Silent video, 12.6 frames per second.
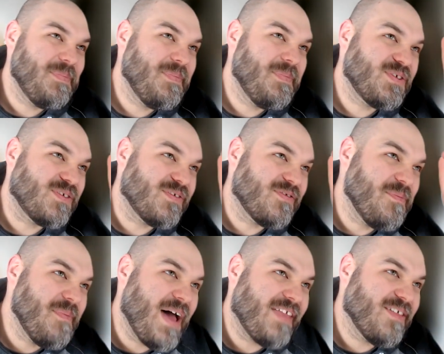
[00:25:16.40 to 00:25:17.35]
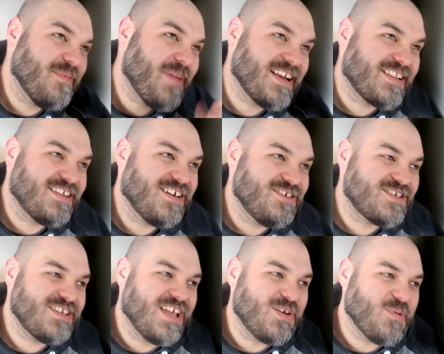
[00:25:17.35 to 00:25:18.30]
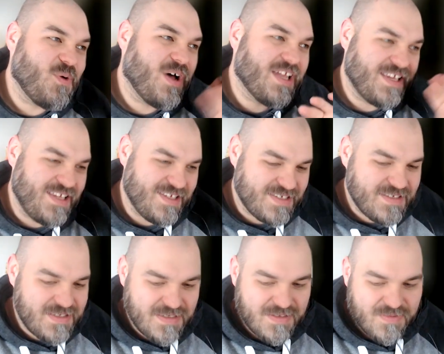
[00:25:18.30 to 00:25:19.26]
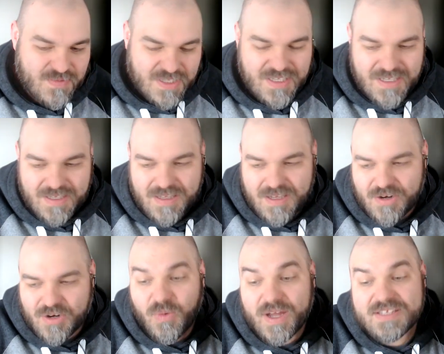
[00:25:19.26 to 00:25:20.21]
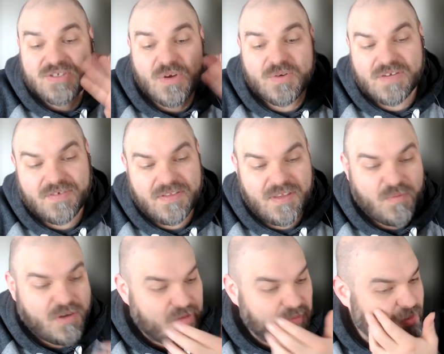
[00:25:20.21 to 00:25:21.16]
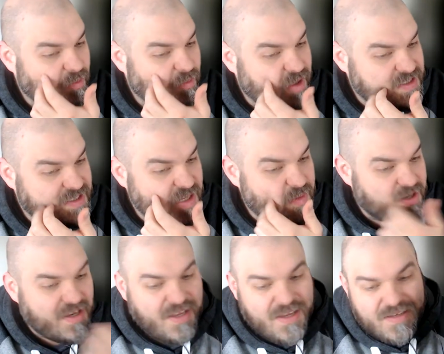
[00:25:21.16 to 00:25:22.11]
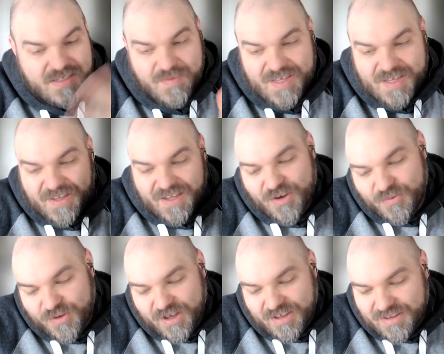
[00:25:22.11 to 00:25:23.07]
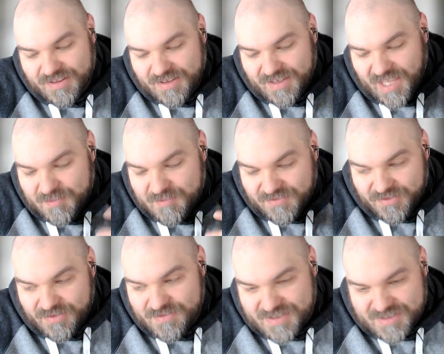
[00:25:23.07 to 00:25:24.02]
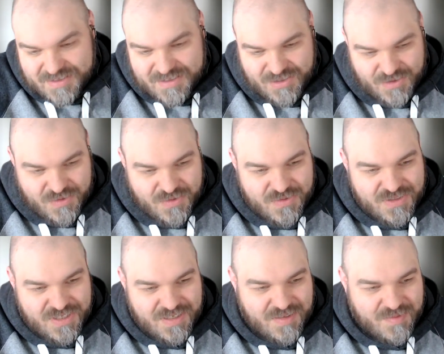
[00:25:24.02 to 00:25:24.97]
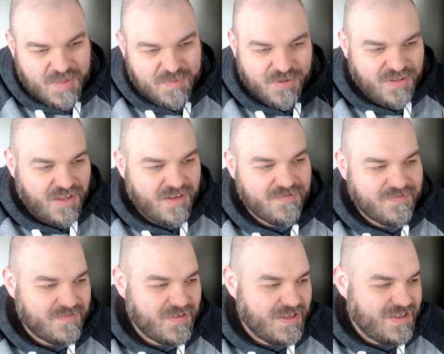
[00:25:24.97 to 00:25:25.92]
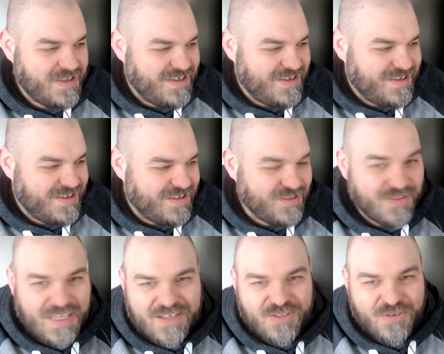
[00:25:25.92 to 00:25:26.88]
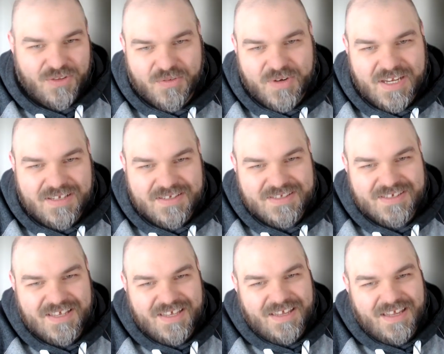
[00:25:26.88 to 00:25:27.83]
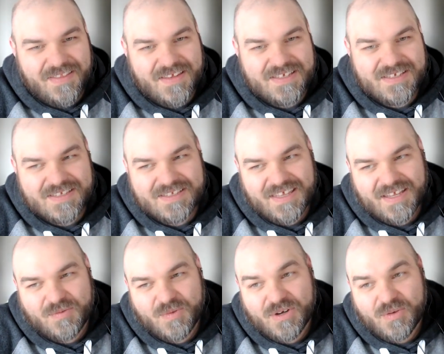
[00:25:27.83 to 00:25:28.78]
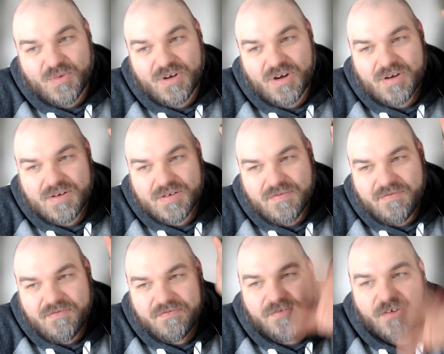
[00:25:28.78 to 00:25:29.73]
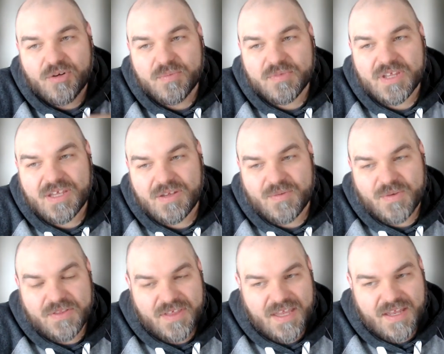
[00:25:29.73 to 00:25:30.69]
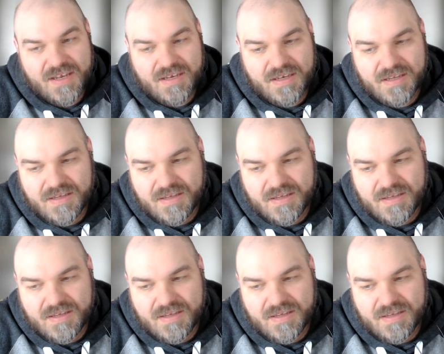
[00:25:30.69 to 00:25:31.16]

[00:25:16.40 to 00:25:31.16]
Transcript: sort of mathematically understand why it isn't really, or why it's so different than what other people might see. But to me, I'm like, oh, well, Game of Thrones is huge and people love like Lord of the Rings. And this is like, we are firmly within